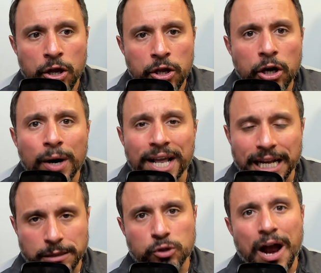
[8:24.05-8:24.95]
you're gonna want to
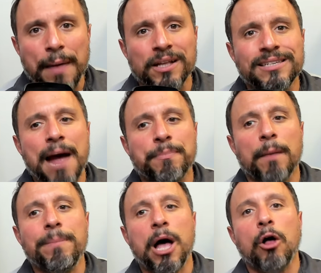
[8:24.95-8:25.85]
get subscribed and tap the
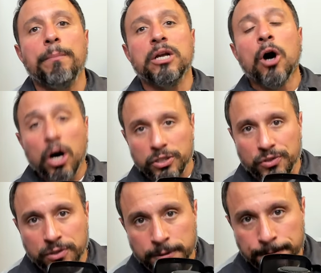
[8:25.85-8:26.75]
bell,
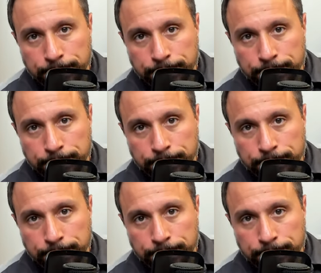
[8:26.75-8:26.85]
because